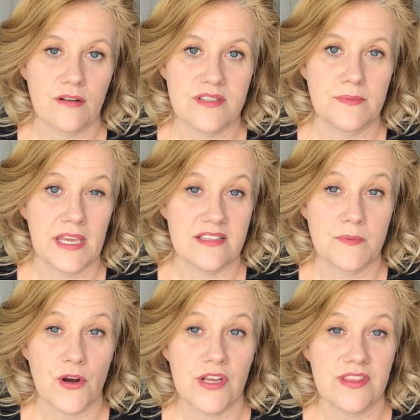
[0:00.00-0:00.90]
I was being
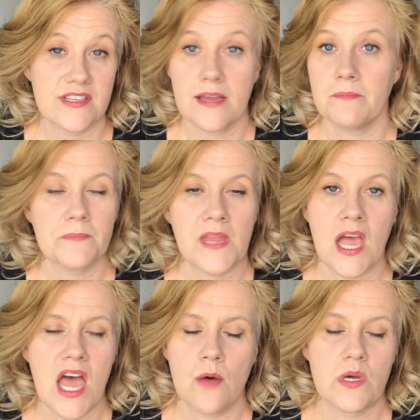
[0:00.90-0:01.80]
smart at the time.
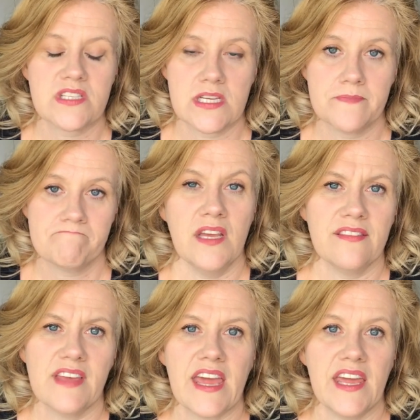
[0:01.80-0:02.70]
I wasn't.
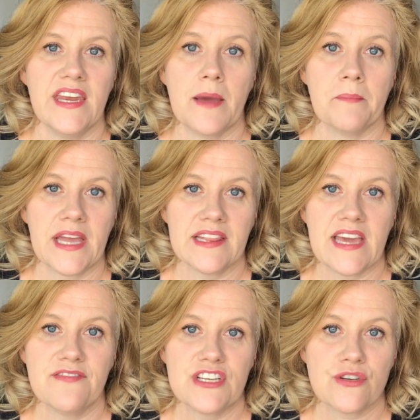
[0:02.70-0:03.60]
Then my
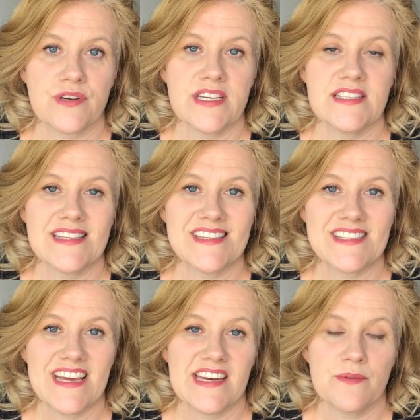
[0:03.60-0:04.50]
life insurance
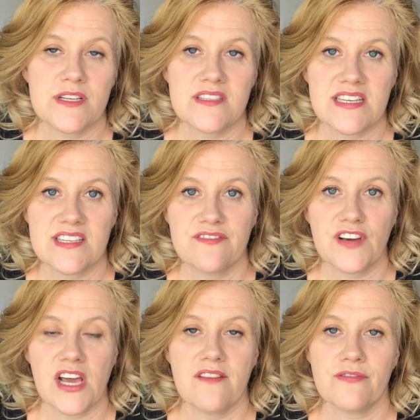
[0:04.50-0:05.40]
is
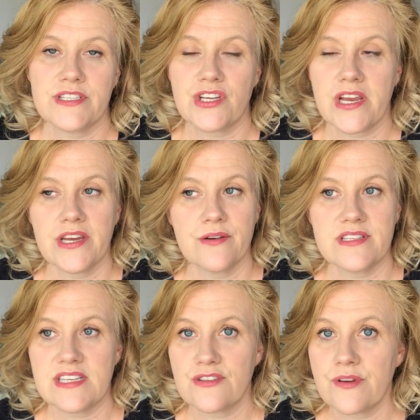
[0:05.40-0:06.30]
9165, which I know
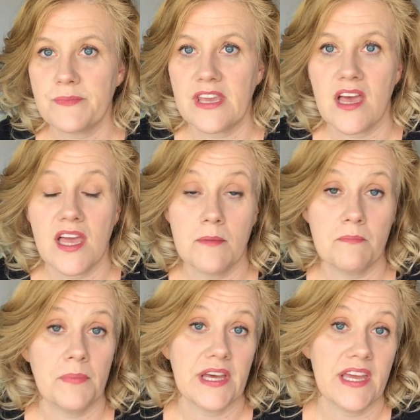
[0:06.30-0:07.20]
is extremely high,
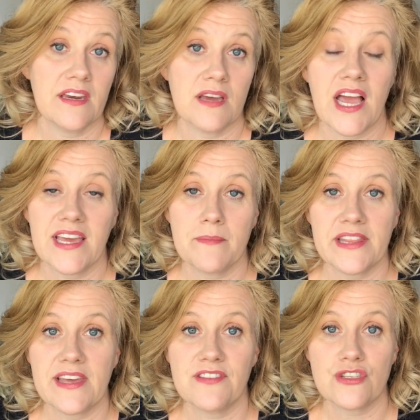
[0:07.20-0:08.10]
but I got my
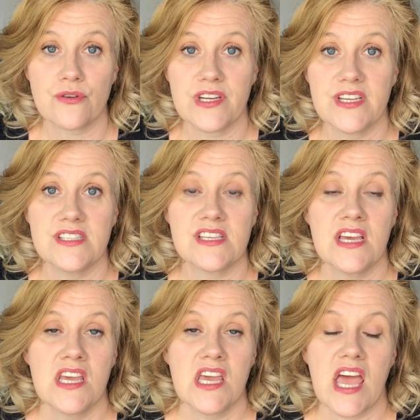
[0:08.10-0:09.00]
life insurance
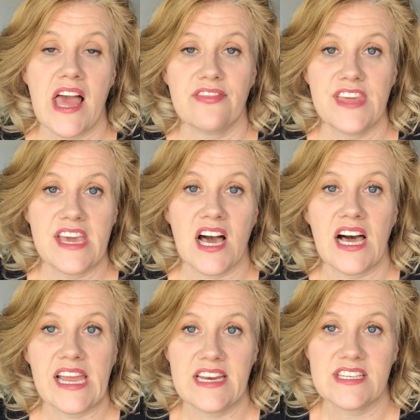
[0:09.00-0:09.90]
at the
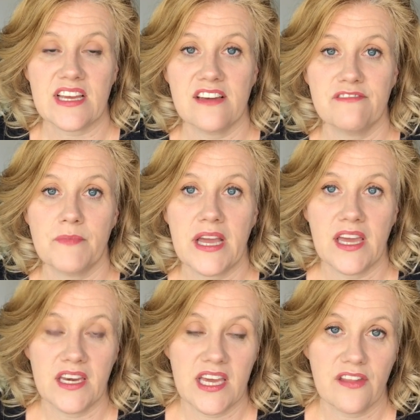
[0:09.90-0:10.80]
height of my
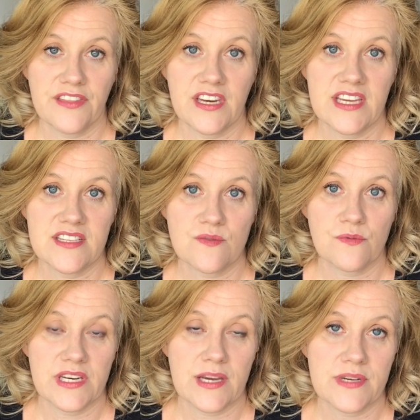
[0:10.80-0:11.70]
unhealthiness
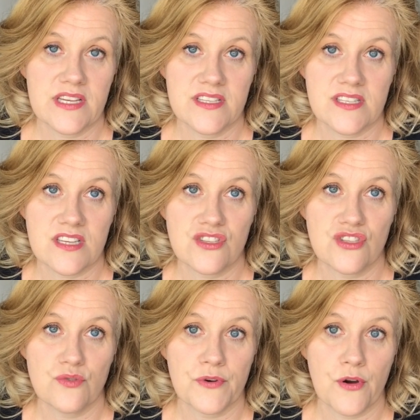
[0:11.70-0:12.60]
when I was
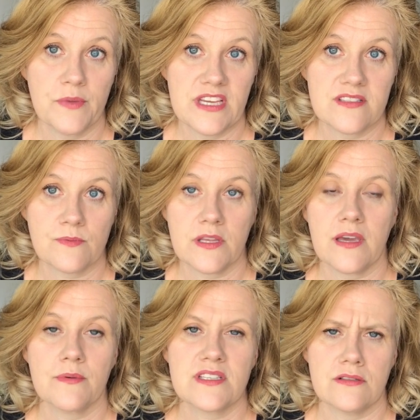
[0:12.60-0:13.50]
super obese. Well,
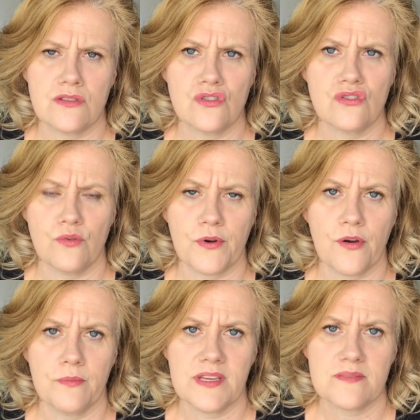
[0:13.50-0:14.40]
I wasn't super
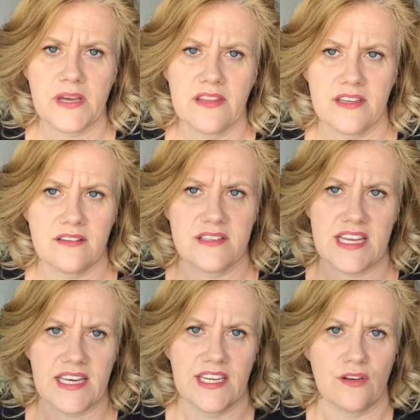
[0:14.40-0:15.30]
obese by the
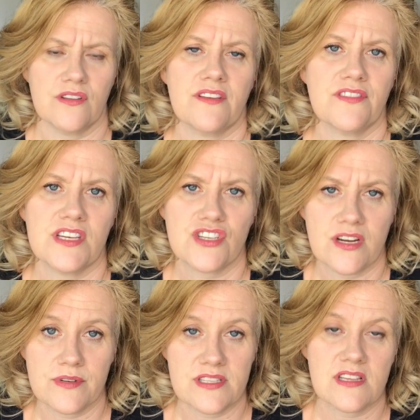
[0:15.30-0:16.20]
technical definition.
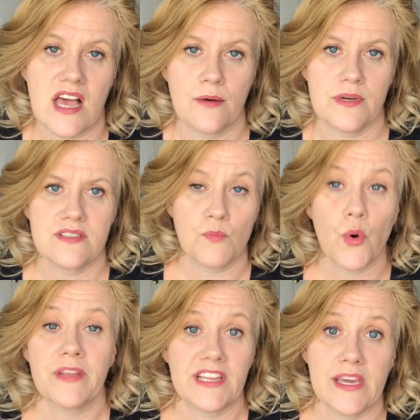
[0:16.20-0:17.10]
I was I was
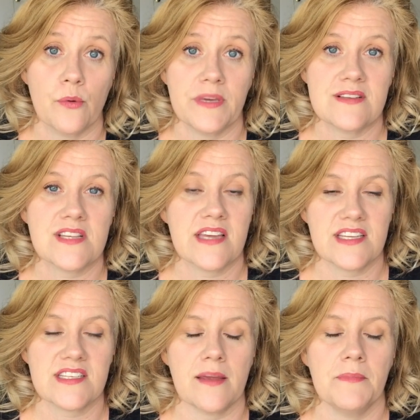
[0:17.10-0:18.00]
morbidly obese at
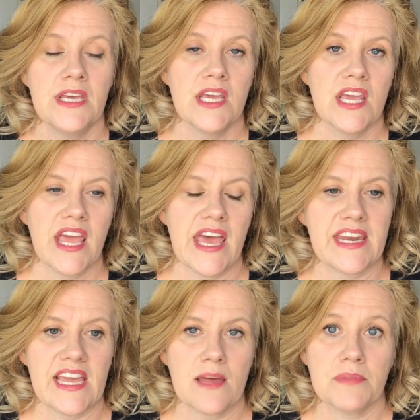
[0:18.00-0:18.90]
the time. And
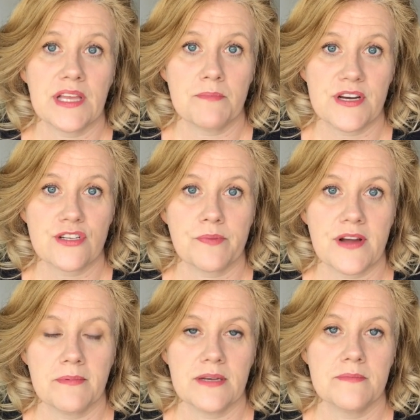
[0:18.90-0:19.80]
I had blood pressure
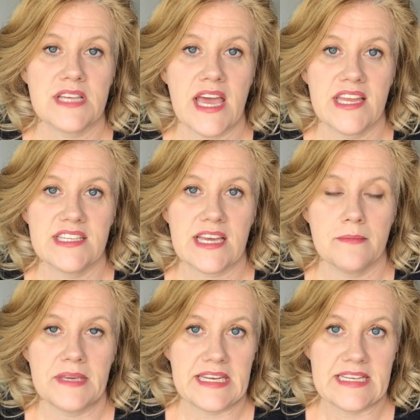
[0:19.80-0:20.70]
problems and
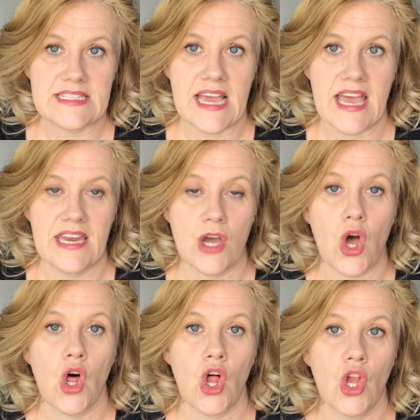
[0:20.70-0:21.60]
diabetes and
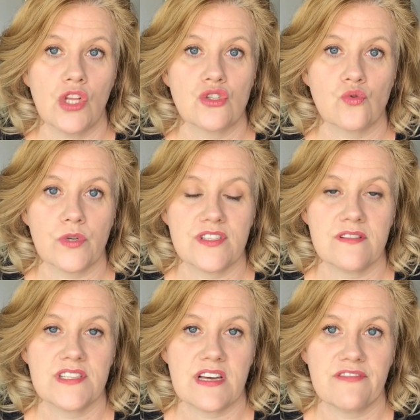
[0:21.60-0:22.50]
all sorts
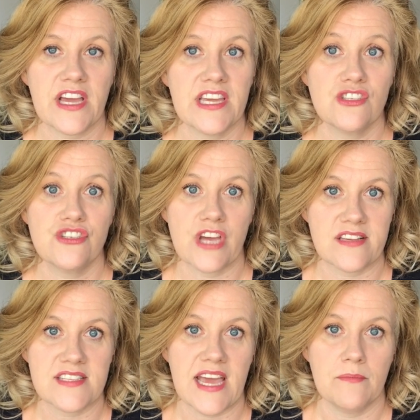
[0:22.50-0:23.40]
of stuff. I had
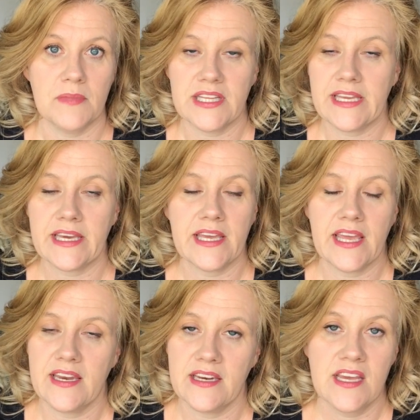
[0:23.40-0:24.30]
just had Melina
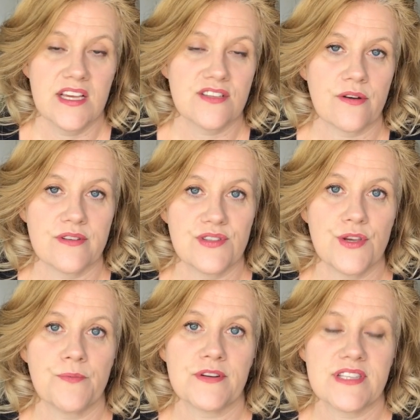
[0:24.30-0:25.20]
and so I was
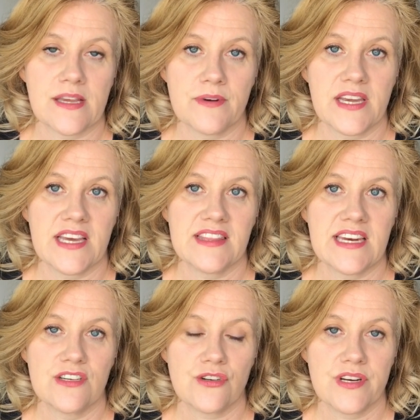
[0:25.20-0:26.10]
super sick when I got that
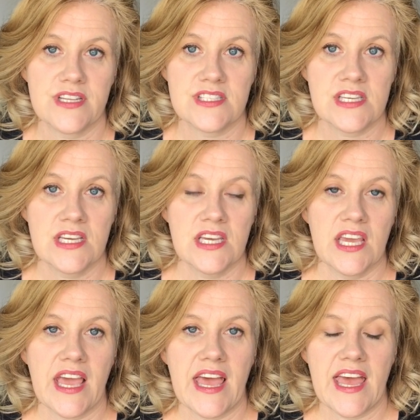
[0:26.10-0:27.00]
insurance
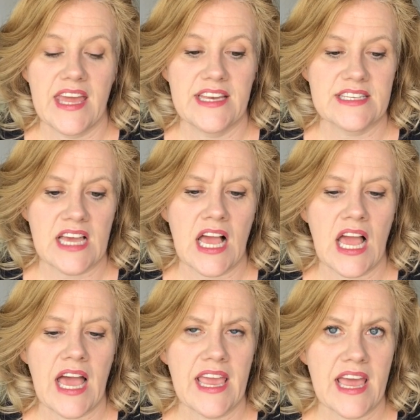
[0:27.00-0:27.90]
and
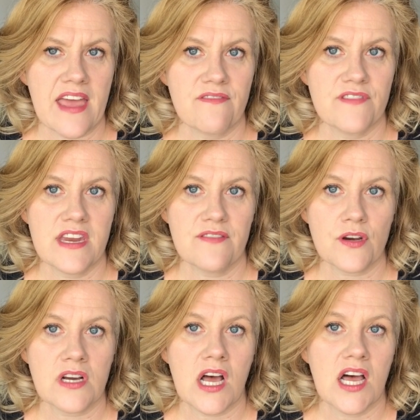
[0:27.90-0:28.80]
I have
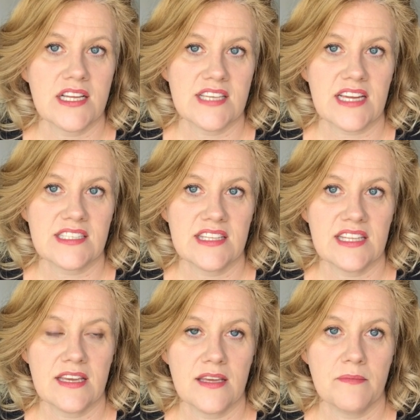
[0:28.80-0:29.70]
never contacted
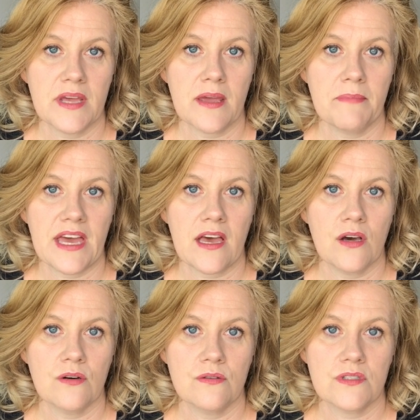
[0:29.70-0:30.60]
them
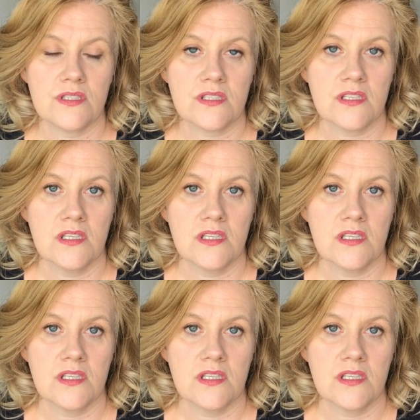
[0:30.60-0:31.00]
about